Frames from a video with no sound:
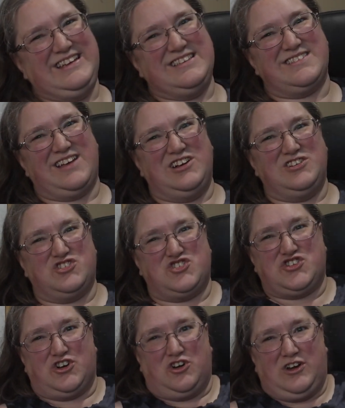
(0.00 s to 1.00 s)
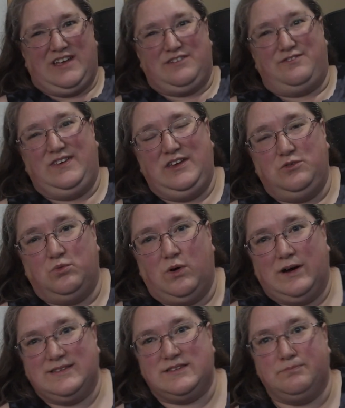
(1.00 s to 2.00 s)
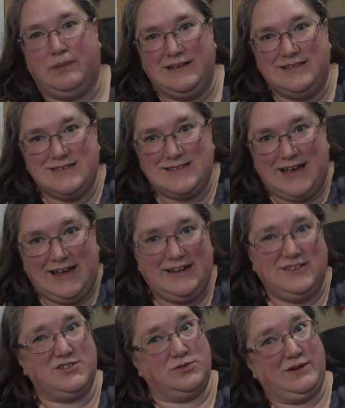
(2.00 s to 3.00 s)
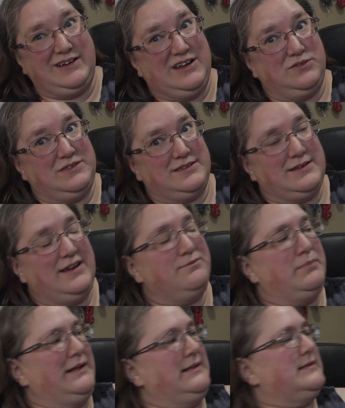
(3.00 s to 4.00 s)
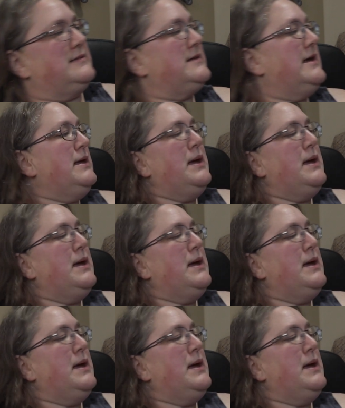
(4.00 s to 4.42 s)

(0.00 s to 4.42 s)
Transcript: is unsure if he wants buttons on it, so right now it doesn't have buttons,